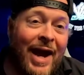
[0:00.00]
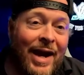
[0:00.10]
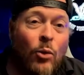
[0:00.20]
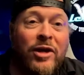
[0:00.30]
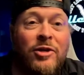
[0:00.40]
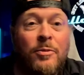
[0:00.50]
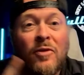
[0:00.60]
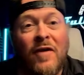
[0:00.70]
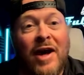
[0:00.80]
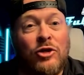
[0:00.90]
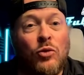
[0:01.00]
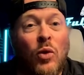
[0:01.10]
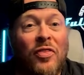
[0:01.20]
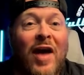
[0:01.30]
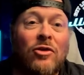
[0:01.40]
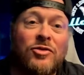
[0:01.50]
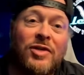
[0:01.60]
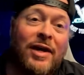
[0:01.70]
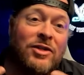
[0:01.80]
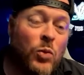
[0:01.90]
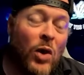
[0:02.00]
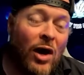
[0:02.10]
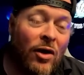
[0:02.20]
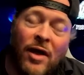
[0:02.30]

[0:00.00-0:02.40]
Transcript: I wanted to provide you what that looks like as well.